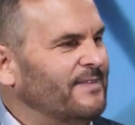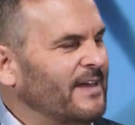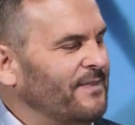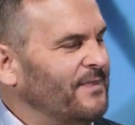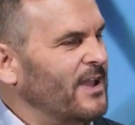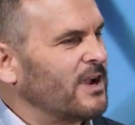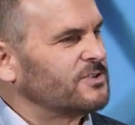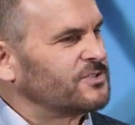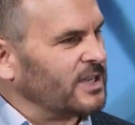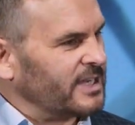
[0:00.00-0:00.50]

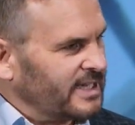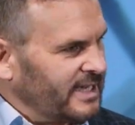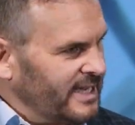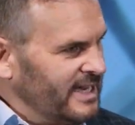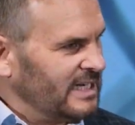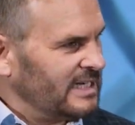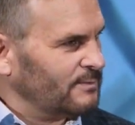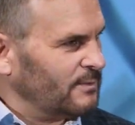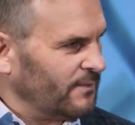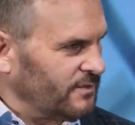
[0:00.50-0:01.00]
that there's a
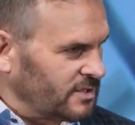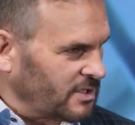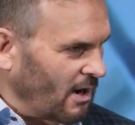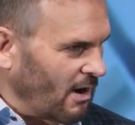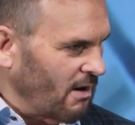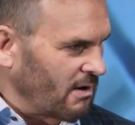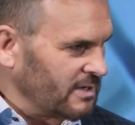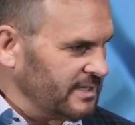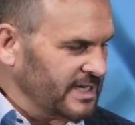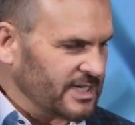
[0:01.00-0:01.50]
kingdom of
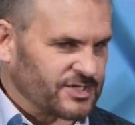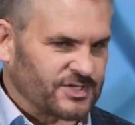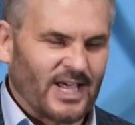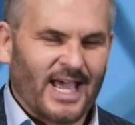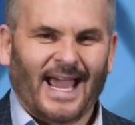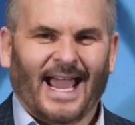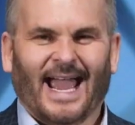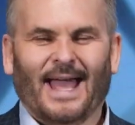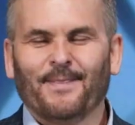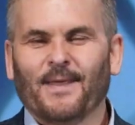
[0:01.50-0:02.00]
darkness
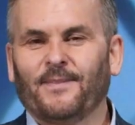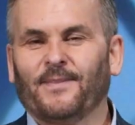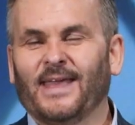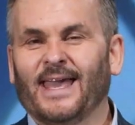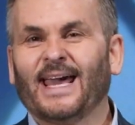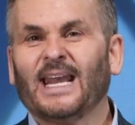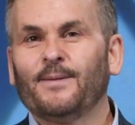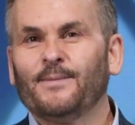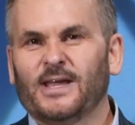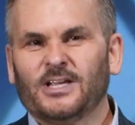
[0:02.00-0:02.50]
and that
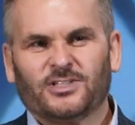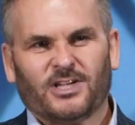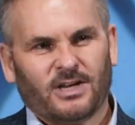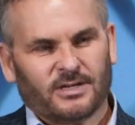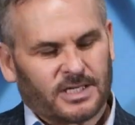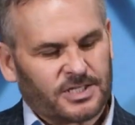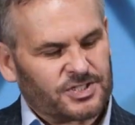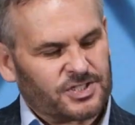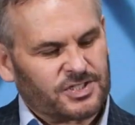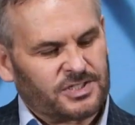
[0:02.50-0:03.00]
the enemy is
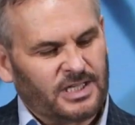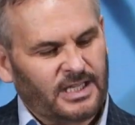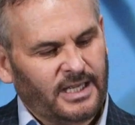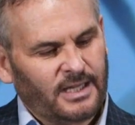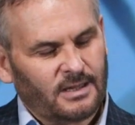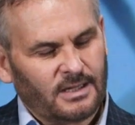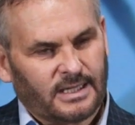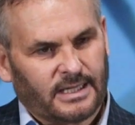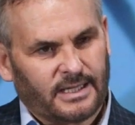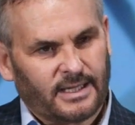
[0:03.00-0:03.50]
here to
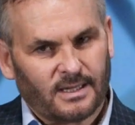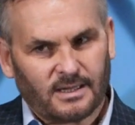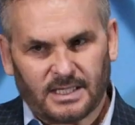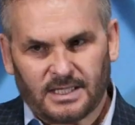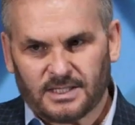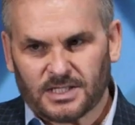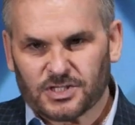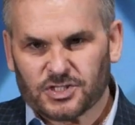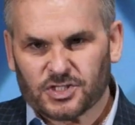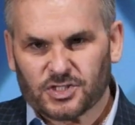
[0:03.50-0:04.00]
steal, kill,
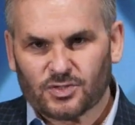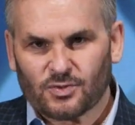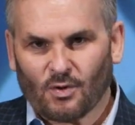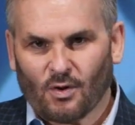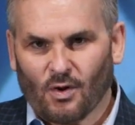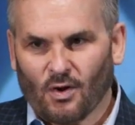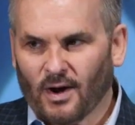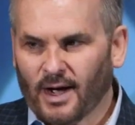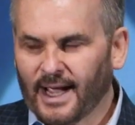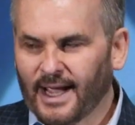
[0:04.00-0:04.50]
and
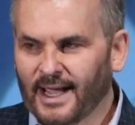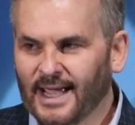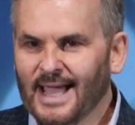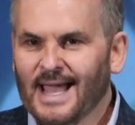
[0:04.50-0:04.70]
destroy.